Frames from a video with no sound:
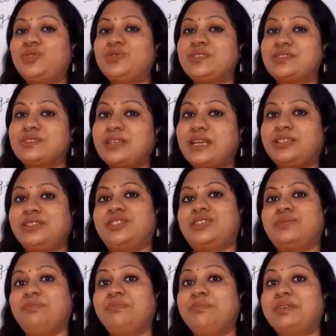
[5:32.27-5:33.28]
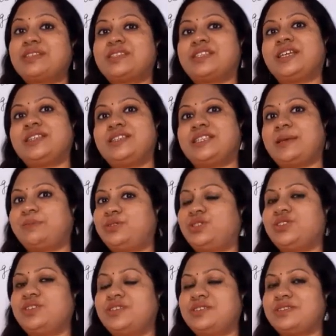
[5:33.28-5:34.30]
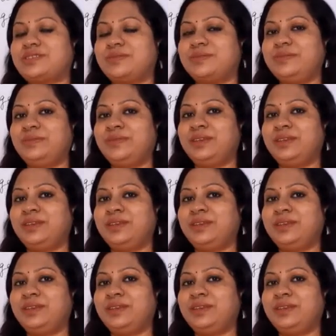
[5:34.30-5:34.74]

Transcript: to such misconceptions.